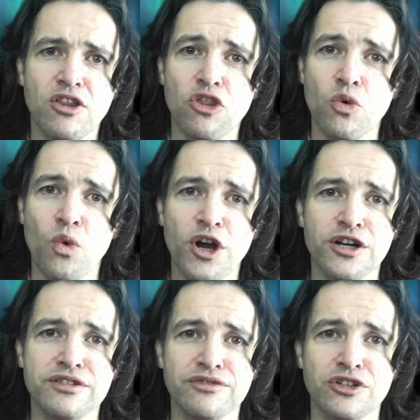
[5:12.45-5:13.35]
The
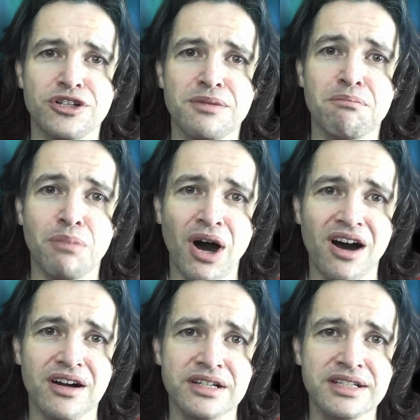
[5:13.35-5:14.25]
word for
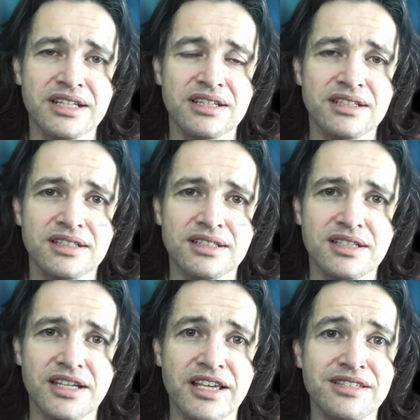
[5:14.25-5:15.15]
barn
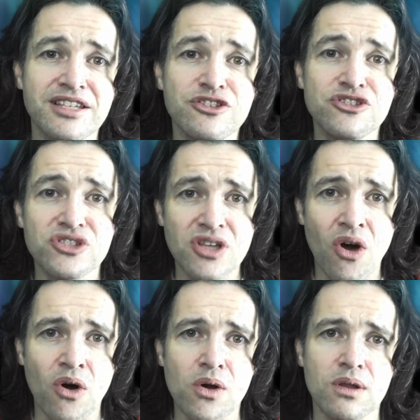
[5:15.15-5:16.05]
is
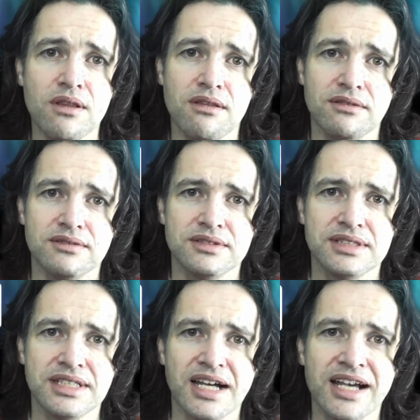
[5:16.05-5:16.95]
sol,
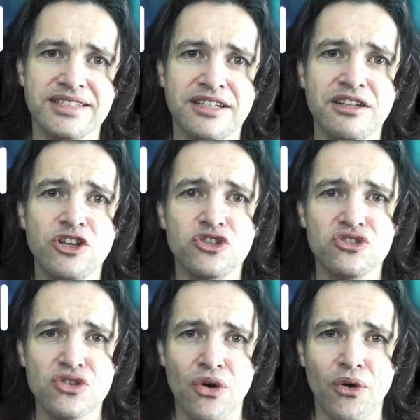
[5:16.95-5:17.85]
as in
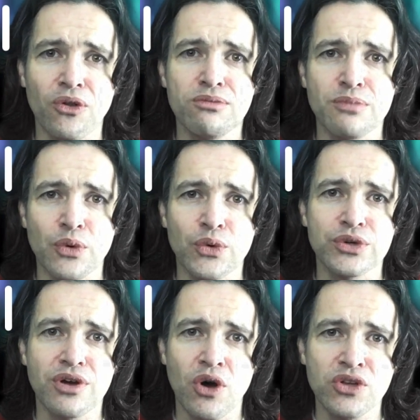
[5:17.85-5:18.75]
sol mór
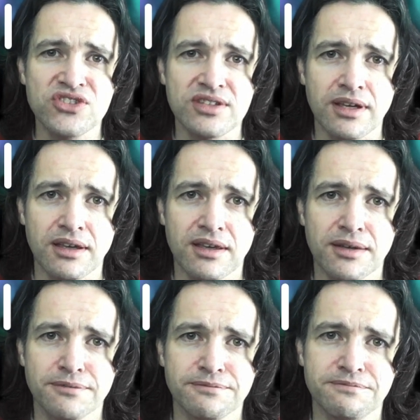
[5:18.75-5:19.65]
ostic.
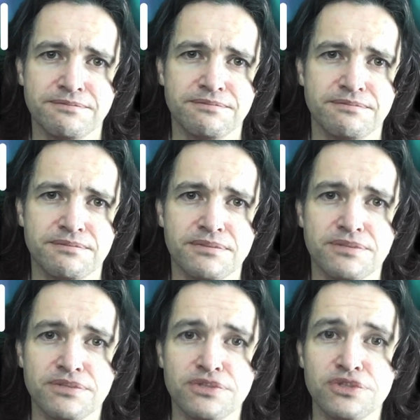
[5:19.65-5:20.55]

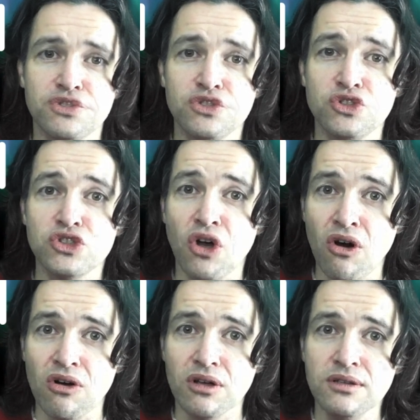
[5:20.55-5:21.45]
So
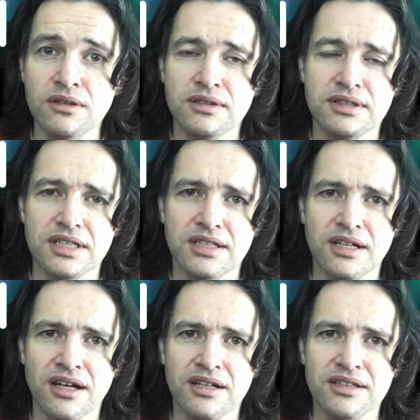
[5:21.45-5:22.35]
sol
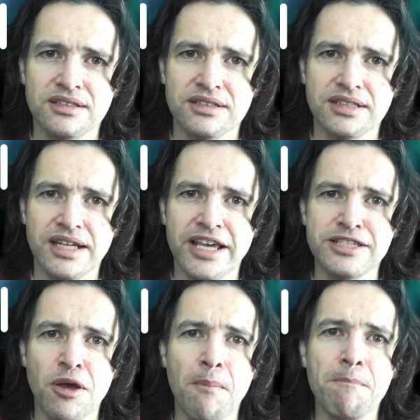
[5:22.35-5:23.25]

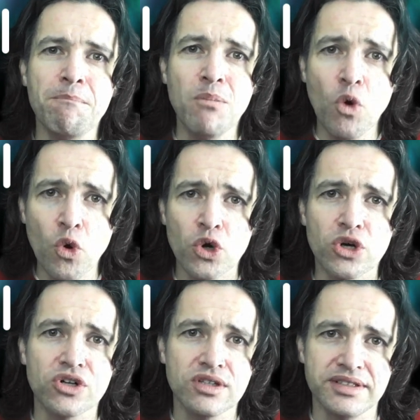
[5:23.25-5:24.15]
is
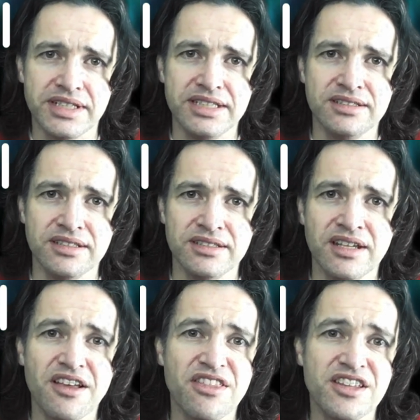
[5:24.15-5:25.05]
more lenited
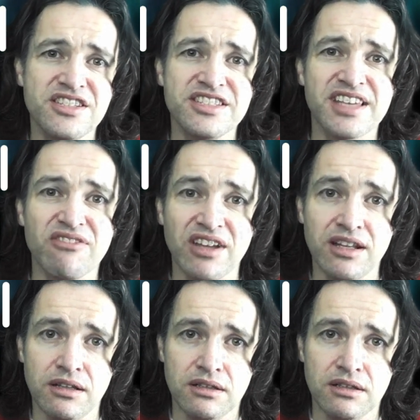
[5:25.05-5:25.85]
than savil.